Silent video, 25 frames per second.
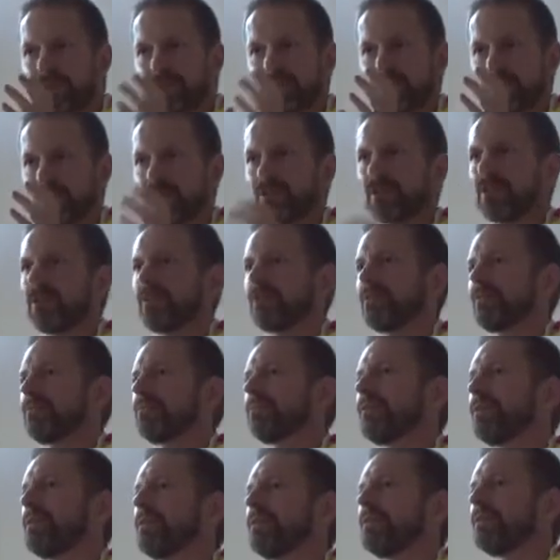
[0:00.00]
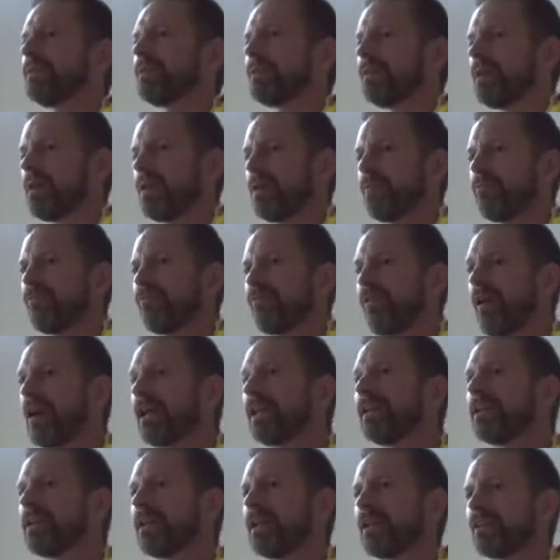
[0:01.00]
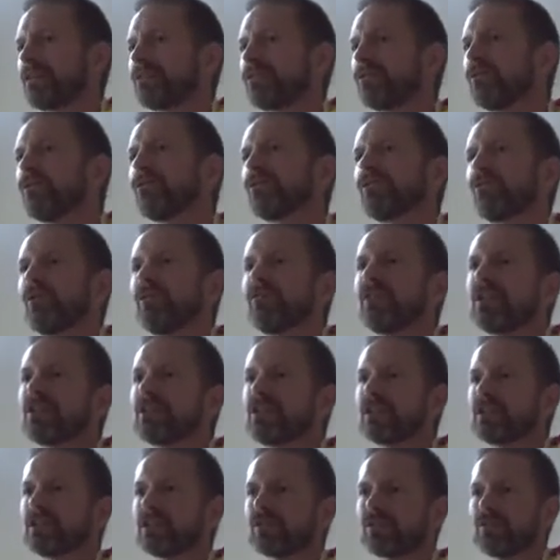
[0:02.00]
to the fineness also of the chitta.